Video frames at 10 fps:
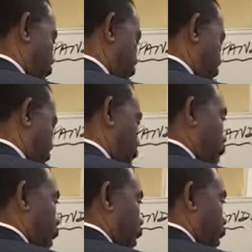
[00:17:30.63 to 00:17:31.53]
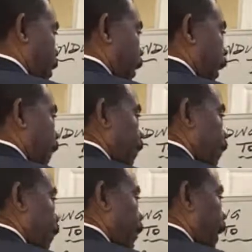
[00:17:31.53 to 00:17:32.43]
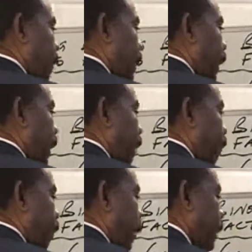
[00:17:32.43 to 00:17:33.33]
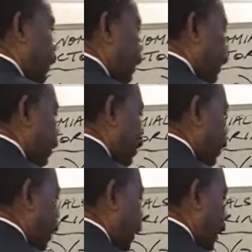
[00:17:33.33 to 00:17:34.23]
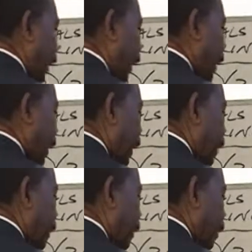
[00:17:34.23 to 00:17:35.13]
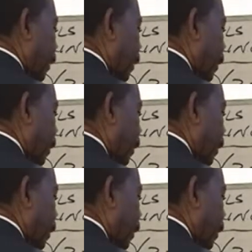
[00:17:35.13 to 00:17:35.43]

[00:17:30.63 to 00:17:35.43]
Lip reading: And negative 2 times negative 4x is 8x.